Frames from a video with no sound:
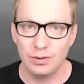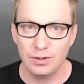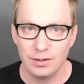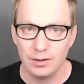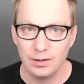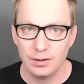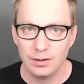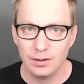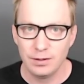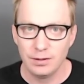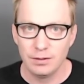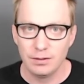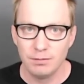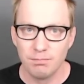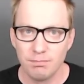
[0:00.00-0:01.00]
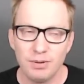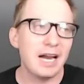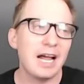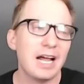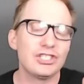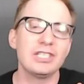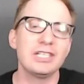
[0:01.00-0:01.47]
But it actually
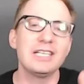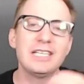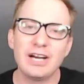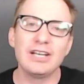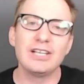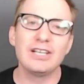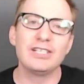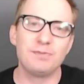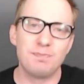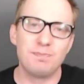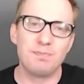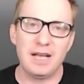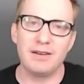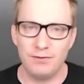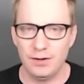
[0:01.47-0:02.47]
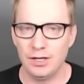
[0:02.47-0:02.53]
does benefit you too.